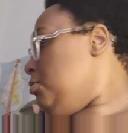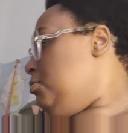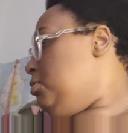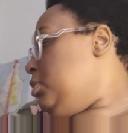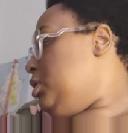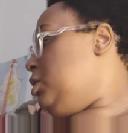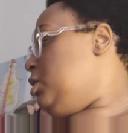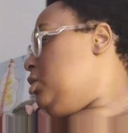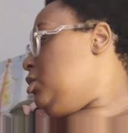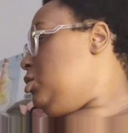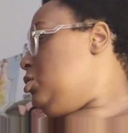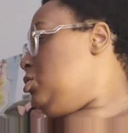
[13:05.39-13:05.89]

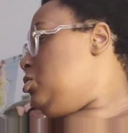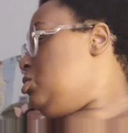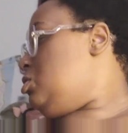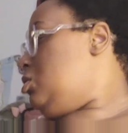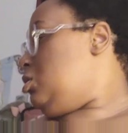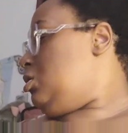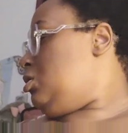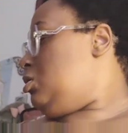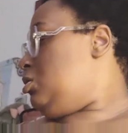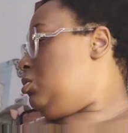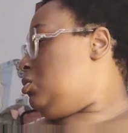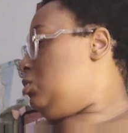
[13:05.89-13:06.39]
But those
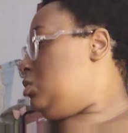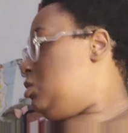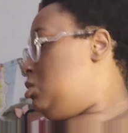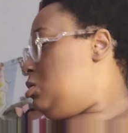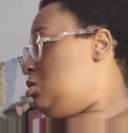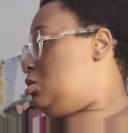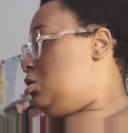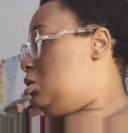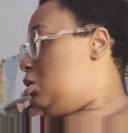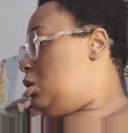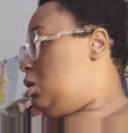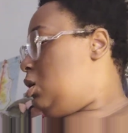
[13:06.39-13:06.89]
are the ones
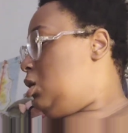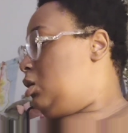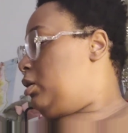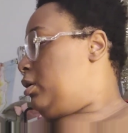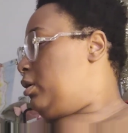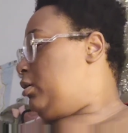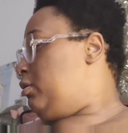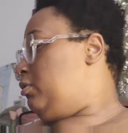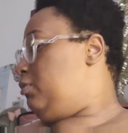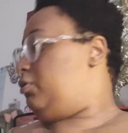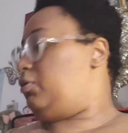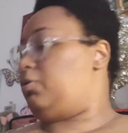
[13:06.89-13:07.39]
that I
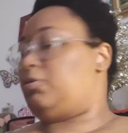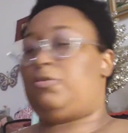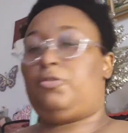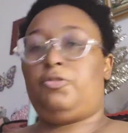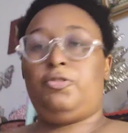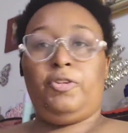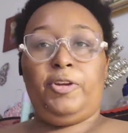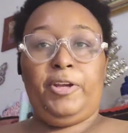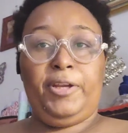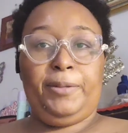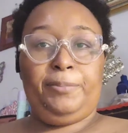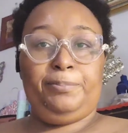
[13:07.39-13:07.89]
get for
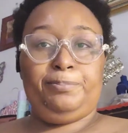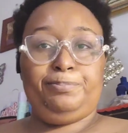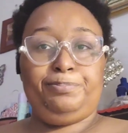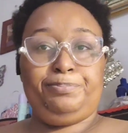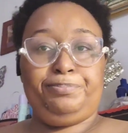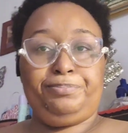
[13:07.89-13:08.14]
free.